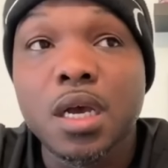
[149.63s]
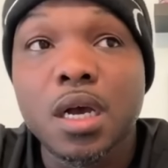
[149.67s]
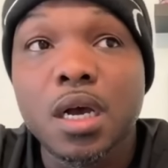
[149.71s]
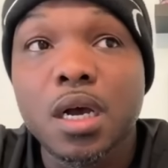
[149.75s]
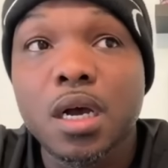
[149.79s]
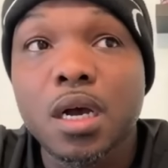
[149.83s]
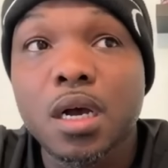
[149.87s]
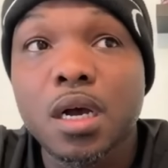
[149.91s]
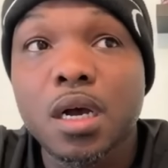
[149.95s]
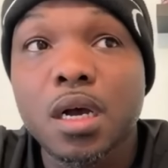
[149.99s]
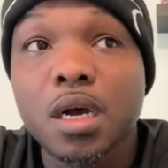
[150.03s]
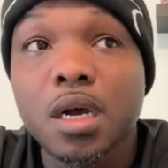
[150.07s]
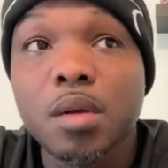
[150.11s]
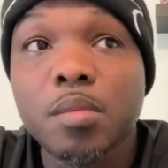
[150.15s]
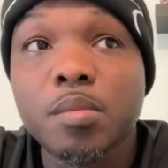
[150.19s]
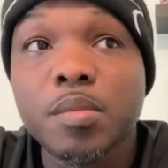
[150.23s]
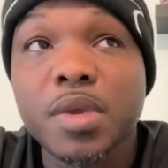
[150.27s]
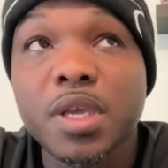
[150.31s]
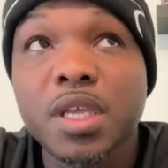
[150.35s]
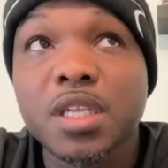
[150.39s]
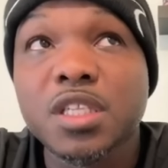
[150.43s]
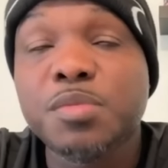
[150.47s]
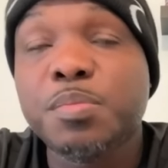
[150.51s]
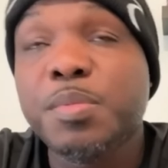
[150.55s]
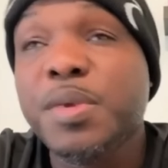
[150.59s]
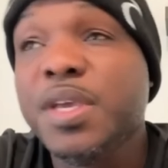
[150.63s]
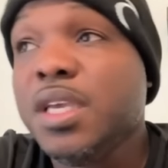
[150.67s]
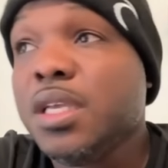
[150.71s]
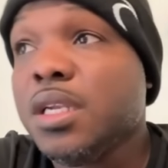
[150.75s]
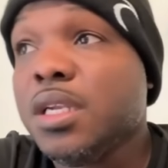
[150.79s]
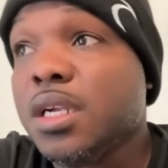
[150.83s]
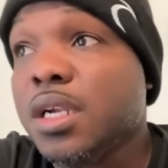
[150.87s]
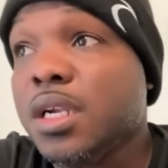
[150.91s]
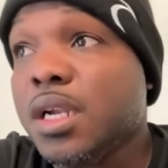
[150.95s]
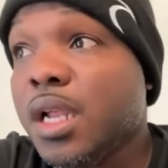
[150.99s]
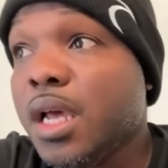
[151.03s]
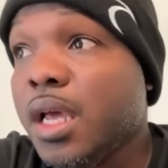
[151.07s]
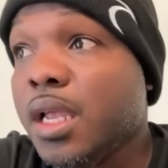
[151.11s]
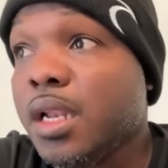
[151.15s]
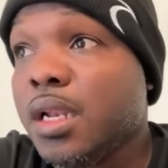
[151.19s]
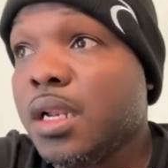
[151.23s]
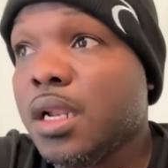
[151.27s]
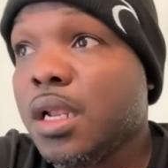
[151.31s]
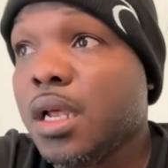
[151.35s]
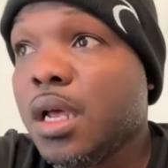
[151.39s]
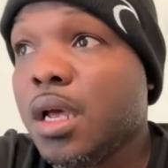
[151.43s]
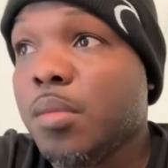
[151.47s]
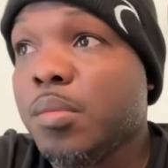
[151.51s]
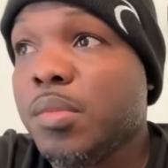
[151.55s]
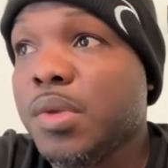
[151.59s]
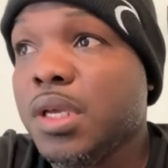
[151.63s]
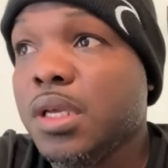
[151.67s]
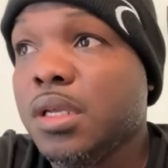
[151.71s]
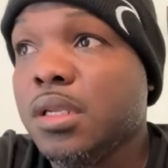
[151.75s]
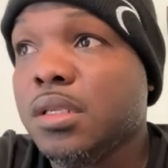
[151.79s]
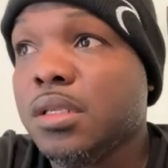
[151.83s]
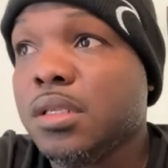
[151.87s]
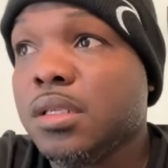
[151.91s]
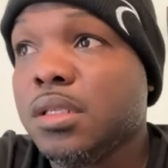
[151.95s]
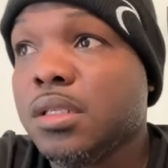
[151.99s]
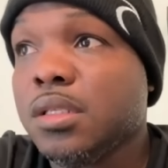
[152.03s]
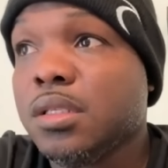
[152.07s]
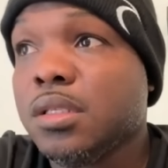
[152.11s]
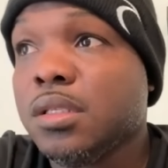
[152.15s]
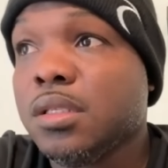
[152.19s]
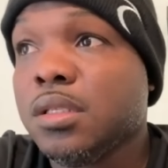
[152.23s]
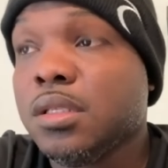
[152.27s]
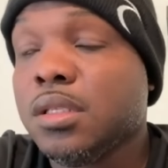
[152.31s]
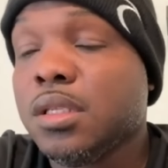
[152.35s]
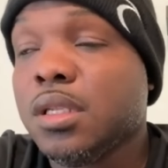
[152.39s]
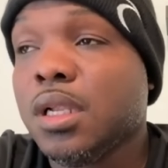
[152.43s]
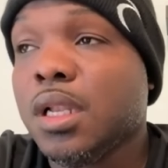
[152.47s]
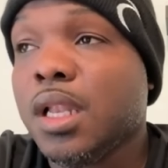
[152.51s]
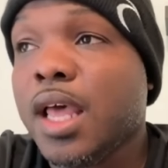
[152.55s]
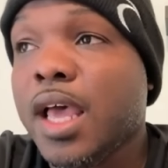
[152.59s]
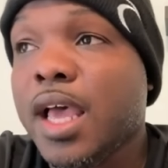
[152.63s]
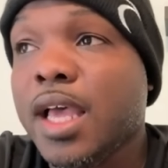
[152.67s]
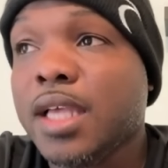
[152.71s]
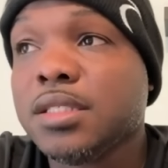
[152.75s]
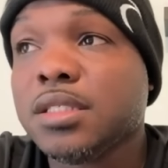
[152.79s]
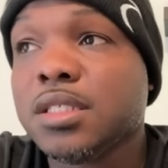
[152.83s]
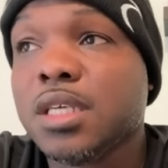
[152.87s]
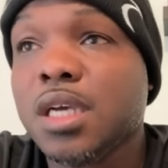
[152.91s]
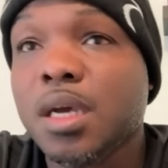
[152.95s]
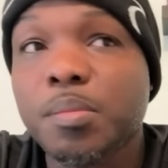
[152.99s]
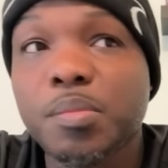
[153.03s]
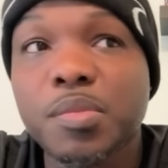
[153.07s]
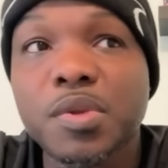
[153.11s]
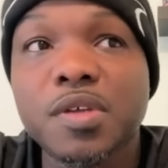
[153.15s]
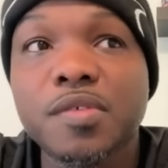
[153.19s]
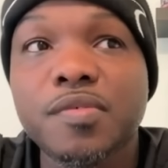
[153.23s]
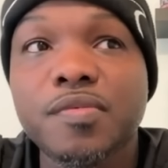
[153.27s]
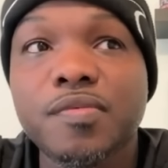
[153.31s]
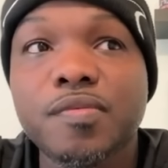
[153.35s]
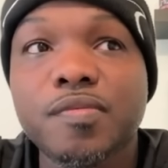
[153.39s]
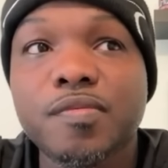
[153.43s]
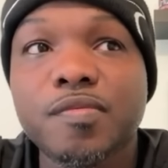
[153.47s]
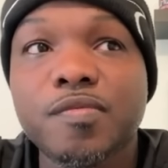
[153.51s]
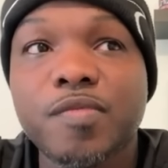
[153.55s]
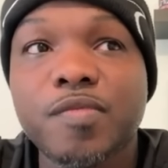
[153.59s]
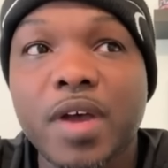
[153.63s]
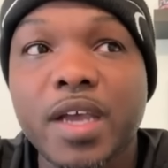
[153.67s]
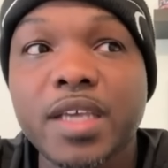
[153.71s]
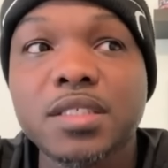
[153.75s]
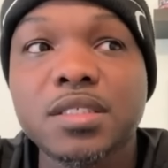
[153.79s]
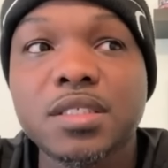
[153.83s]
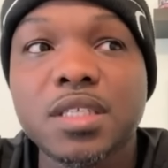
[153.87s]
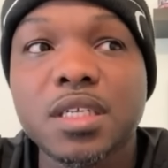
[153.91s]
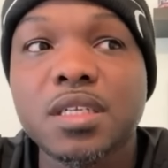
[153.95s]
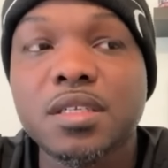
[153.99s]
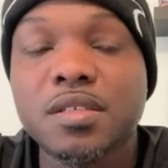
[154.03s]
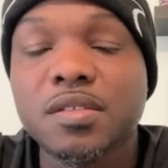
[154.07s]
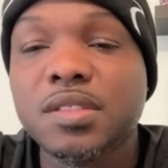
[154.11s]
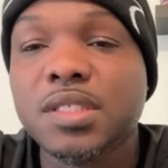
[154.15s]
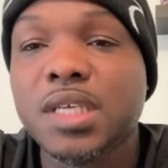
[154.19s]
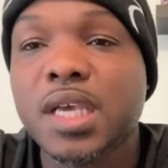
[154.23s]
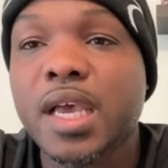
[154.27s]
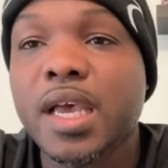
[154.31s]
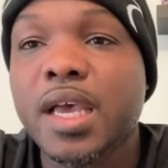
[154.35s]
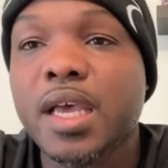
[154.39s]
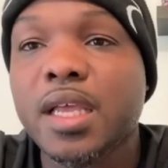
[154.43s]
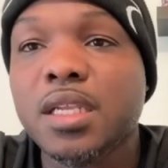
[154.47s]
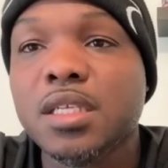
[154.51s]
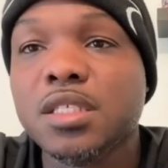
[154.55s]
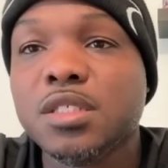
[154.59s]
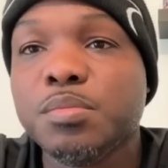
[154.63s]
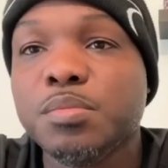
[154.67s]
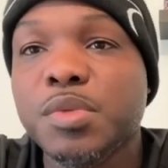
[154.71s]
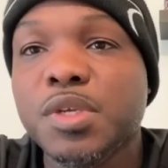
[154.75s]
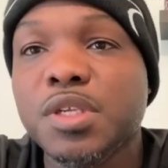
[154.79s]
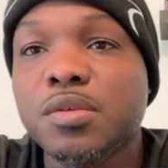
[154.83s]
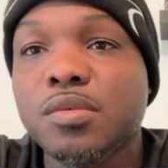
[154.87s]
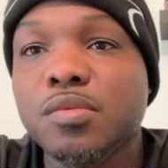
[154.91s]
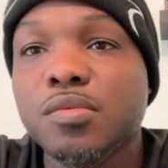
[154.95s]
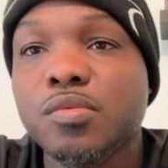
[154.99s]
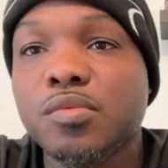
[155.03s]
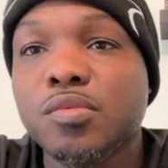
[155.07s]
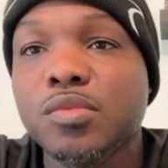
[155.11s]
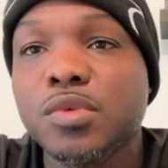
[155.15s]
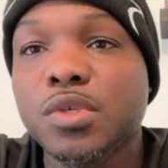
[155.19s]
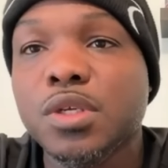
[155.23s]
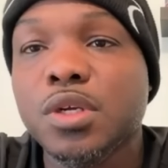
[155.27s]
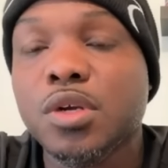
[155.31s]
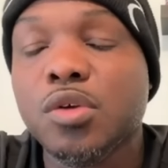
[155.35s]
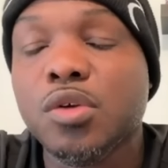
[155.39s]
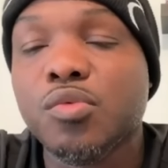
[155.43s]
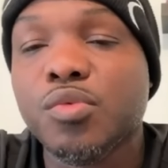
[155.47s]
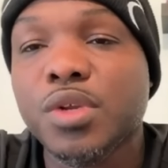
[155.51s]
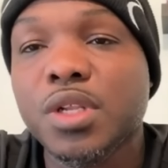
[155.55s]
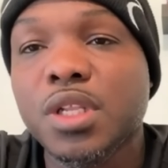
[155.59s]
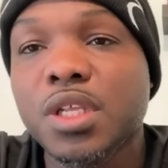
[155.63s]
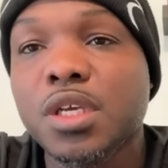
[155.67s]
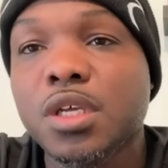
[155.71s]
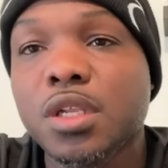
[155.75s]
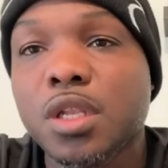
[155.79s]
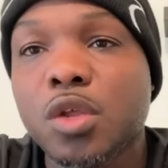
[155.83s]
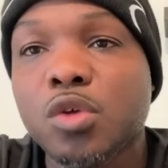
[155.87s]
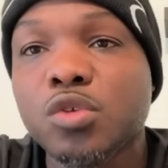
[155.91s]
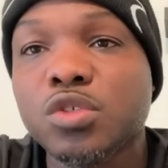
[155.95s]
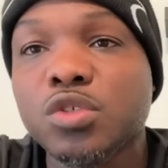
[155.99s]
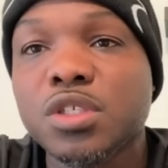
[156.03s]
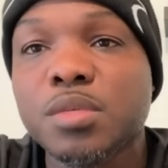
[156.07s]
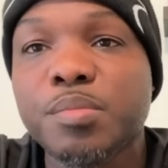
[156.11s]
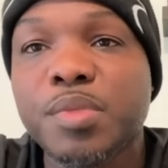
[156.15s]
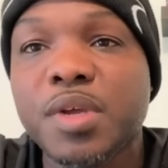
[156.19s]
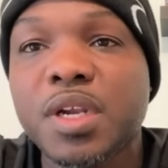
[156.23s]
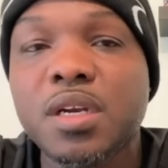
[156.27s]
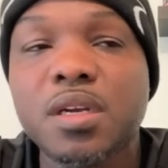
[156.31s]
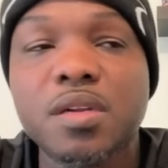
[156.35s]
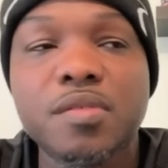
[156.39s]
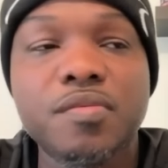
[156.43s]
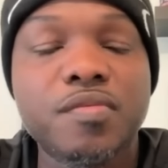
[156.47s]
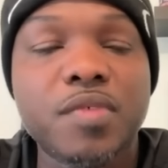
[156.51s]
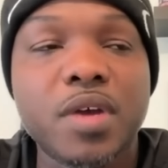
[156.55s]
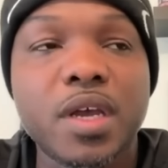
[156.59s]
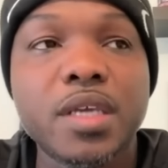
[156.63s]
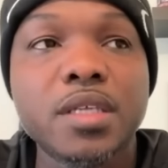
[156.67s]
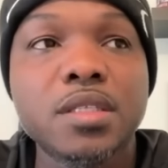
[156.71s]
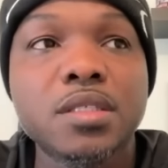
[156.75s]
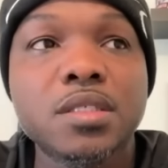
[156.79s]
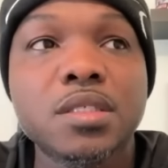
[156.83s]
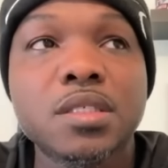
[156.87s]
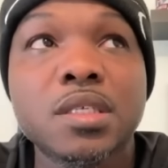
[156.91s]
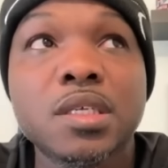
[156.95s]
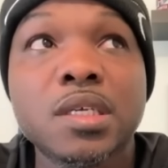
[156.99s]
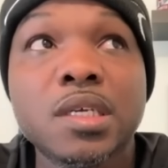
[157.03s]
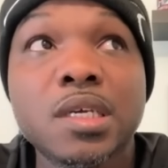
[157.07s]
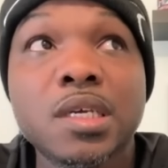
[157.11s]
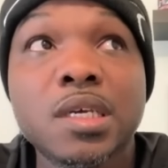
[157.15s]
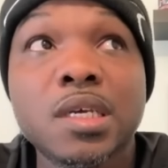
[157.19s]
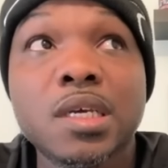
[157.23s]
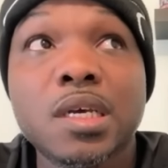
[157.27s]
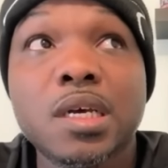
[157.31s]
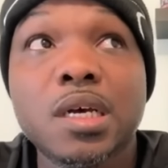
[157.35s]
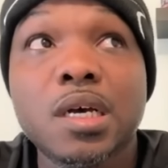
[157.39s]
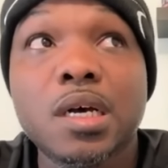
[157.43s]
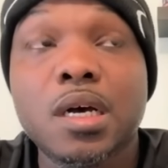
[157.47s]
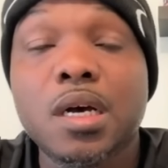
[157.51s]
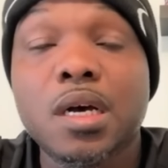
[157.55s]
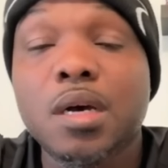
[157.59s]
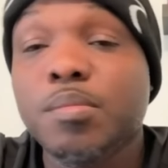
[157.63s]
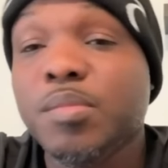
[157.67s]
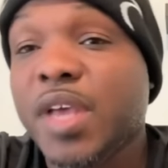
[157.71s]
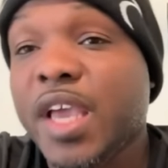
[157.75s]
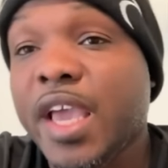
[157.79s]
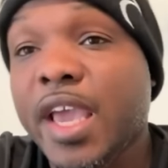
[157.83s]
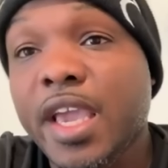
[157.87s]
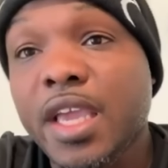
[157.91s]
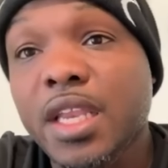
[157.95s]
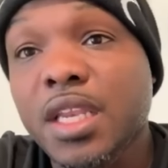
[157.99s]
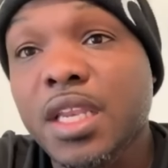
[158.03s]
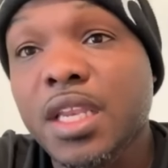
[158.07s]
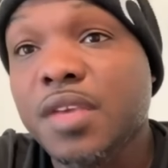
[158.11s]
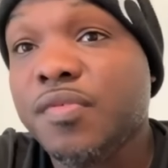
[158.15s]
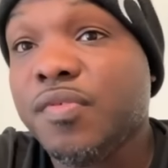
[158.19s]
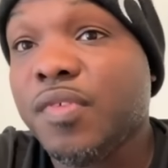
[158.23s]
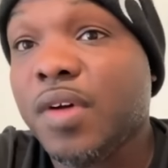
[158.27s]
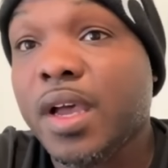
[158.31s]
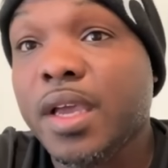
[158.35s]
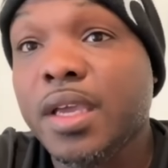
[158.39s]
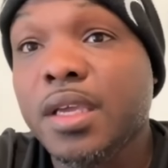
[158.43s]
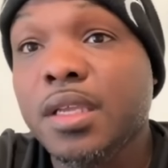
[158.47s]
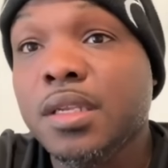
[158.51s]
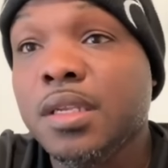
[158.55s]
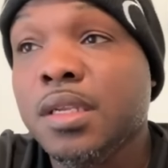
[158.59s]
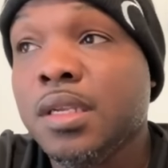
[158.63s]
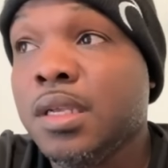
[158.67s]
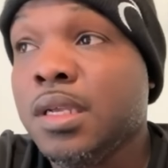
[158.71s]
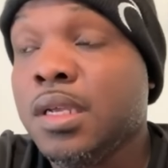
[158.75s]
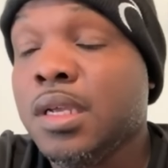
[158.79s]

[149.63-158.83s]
And speaking of that, I mean, the last couple of fights that he's had has been, really close competitive fights. The Haney fight